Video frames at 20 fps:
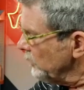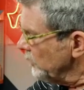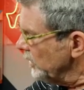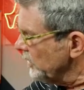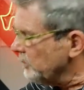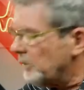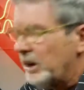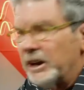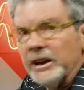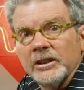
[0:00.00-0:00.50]

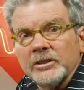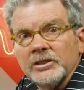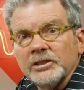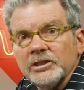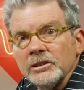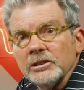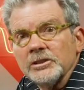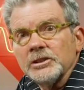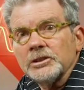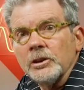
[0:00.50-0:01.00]
With my
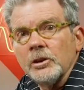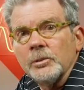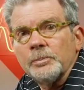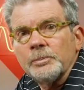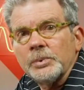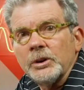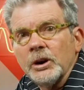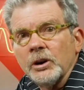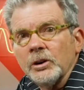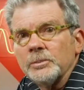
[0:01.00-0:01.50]

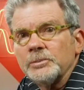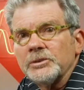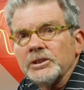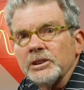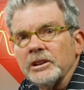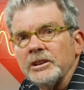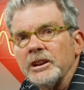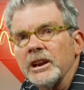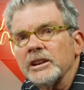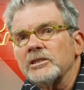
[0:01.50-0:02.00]
oscilloscope
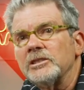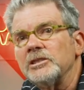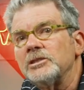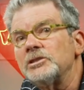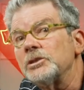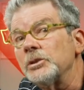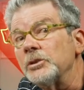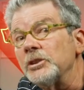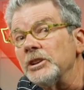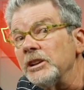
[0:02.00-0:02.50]
probes
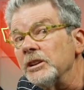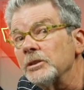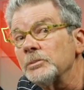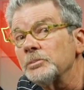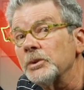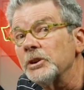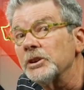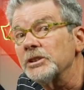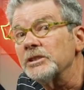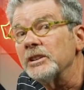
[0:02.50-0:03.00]
connected to the
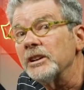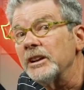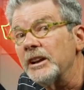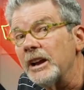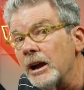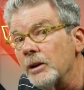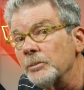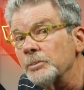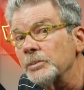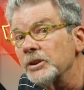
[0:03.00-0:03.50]
input
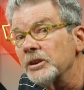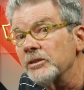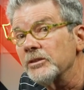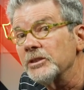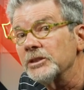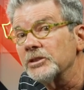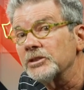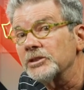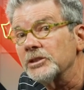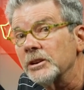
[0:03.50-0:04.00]
and output
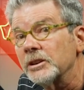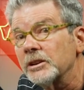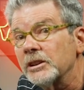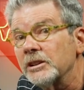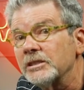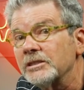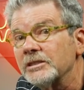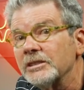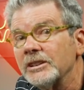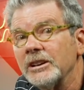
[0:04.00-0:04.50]
of this
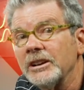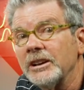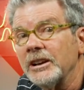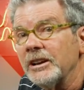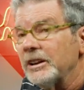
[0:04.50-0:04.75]
circuit,